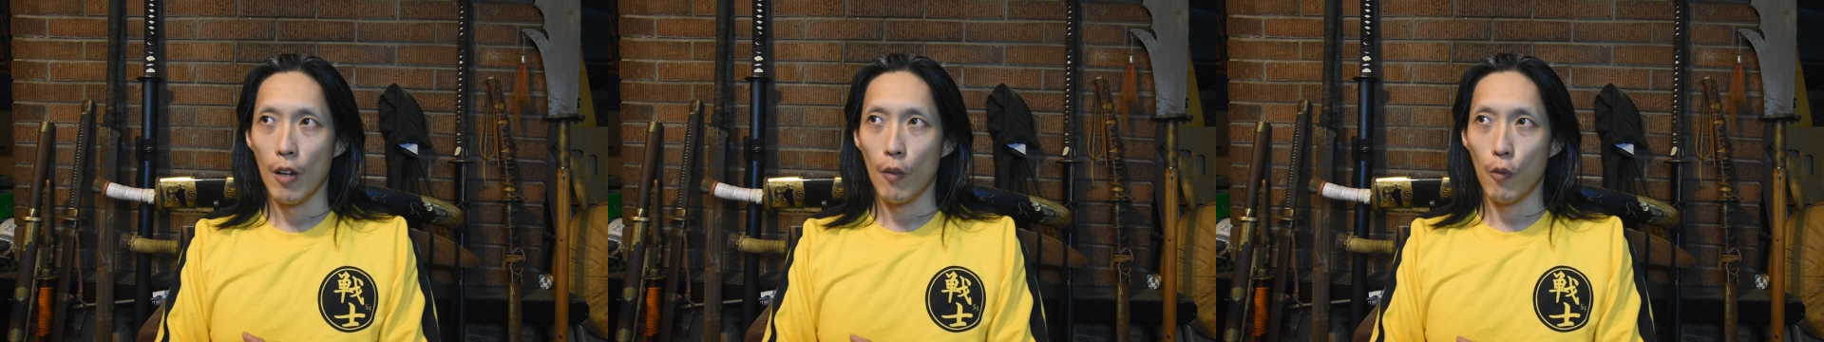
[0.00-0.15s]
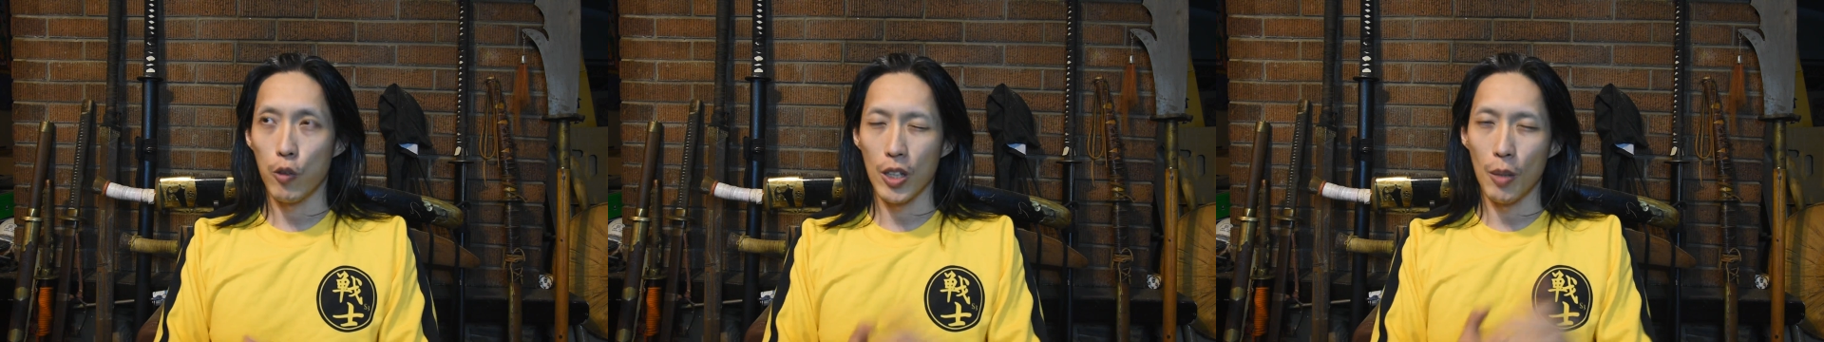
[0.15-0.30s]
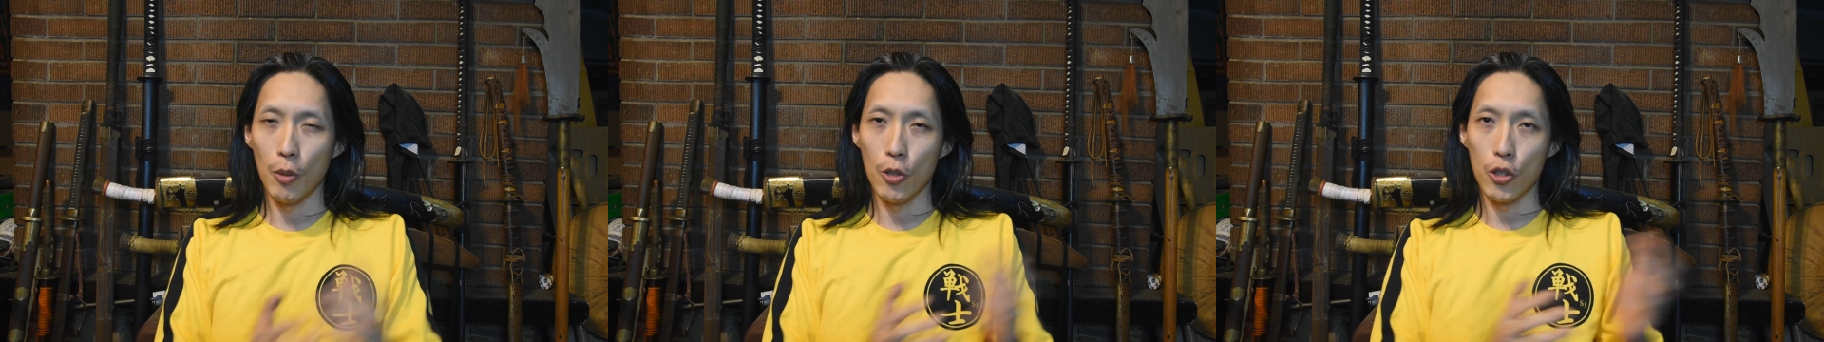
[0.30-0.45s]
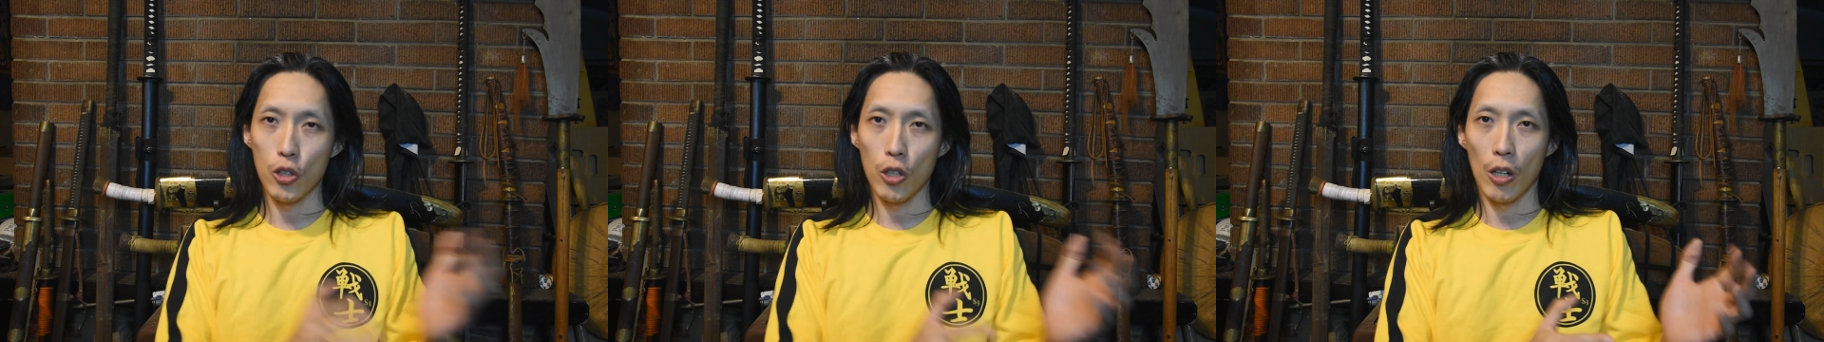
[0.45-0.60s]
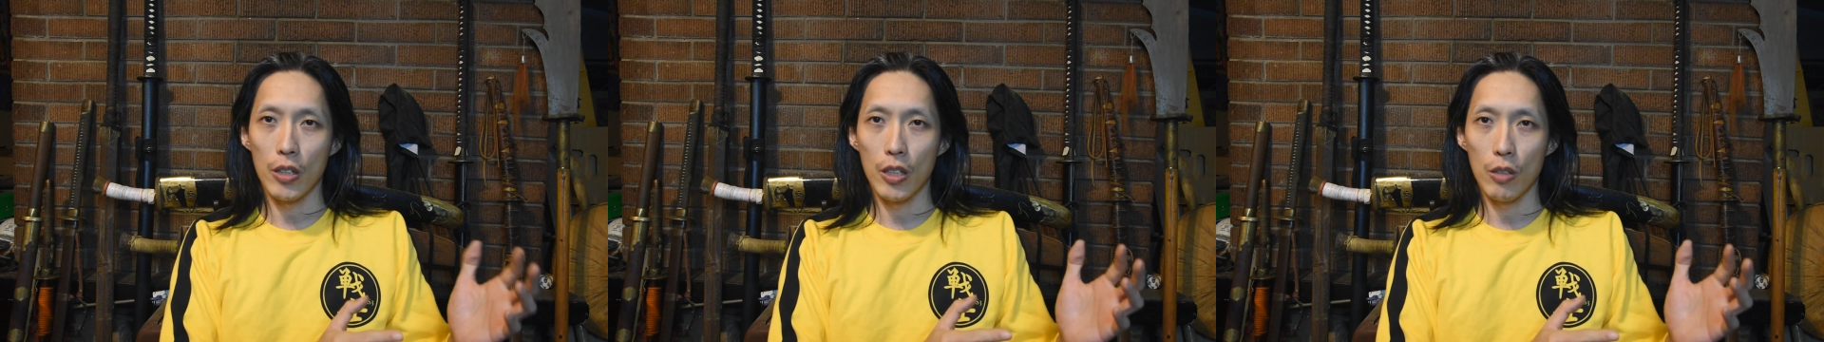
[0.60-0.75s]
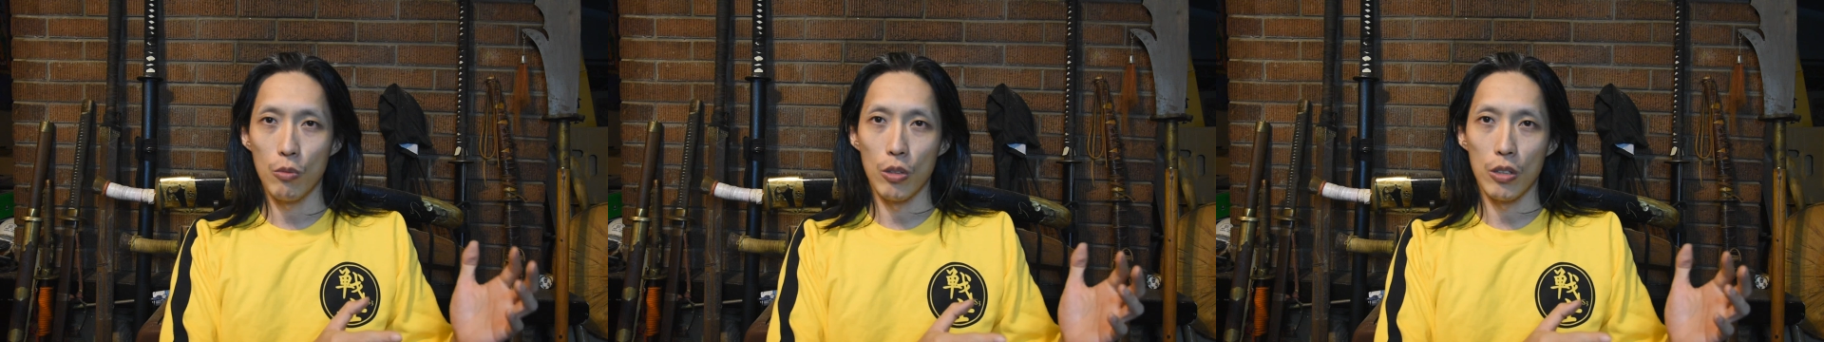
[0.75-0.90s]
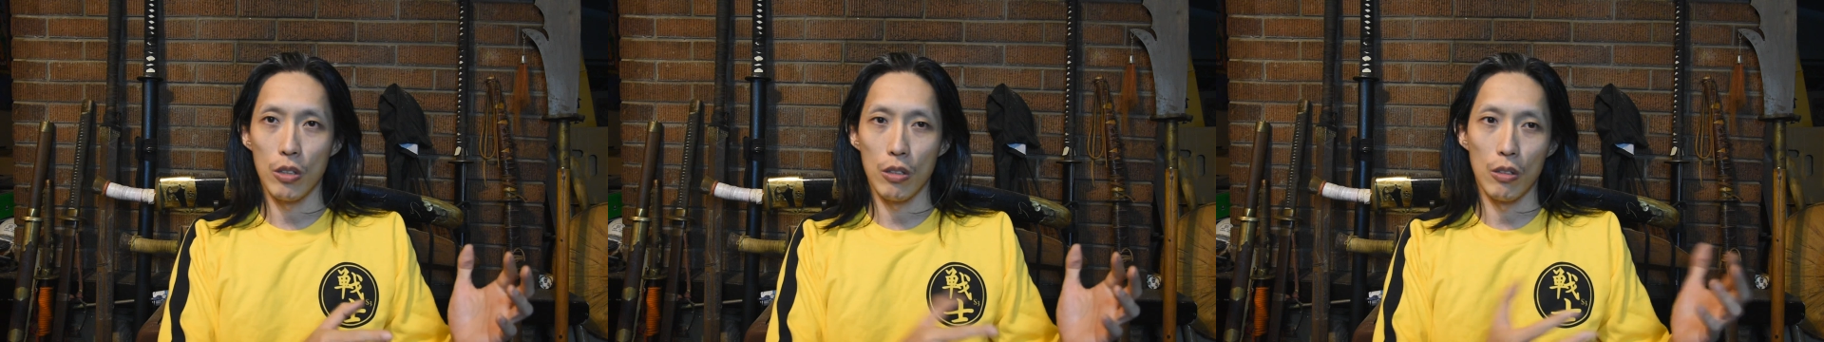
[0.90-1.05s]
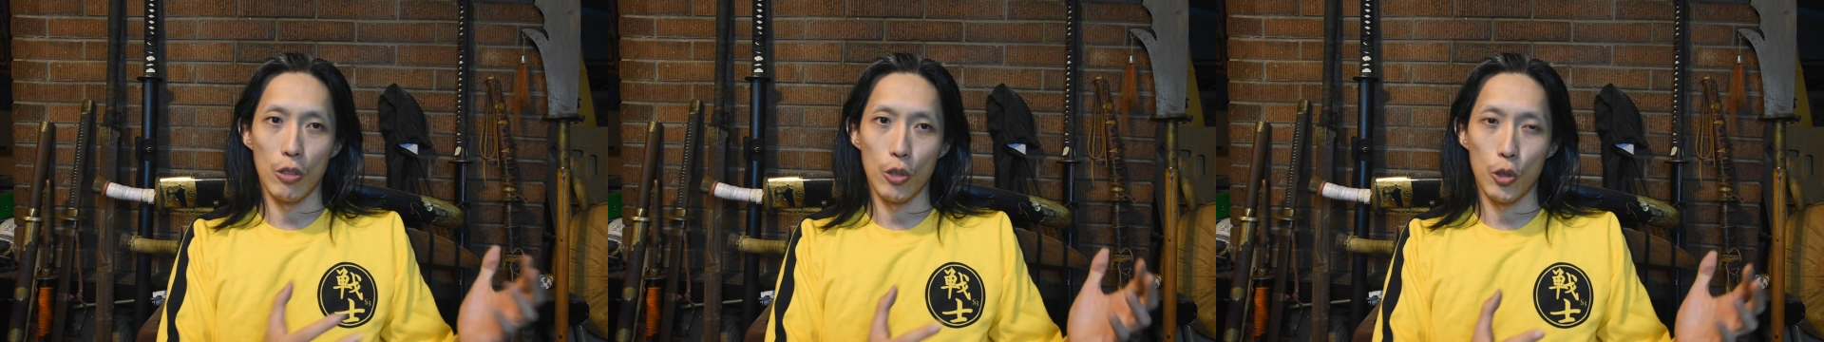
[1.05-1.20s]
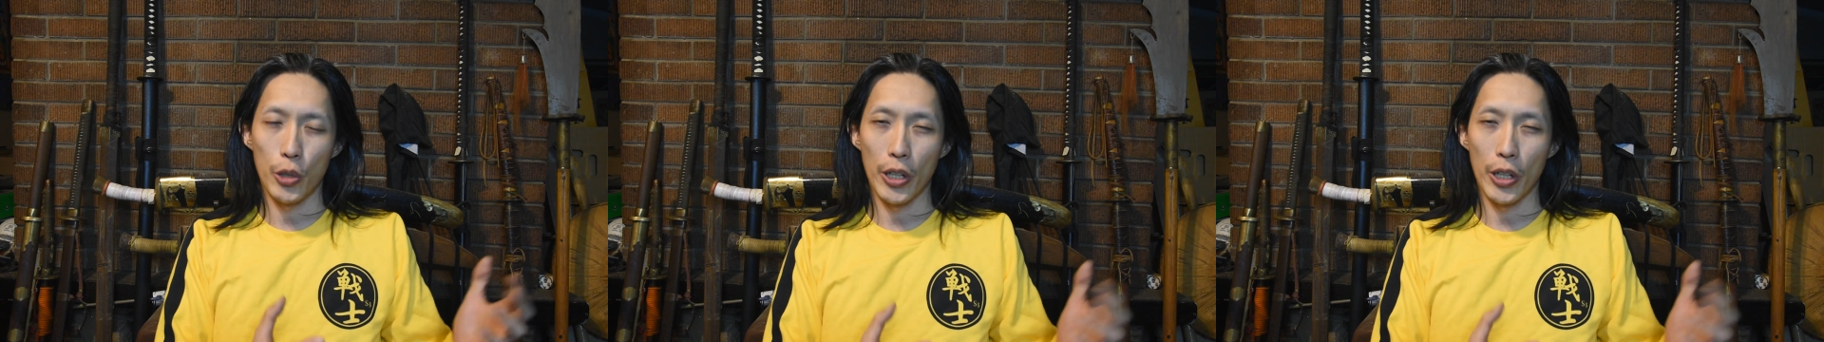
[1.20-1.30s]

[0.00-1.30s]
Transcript: For example, jogging will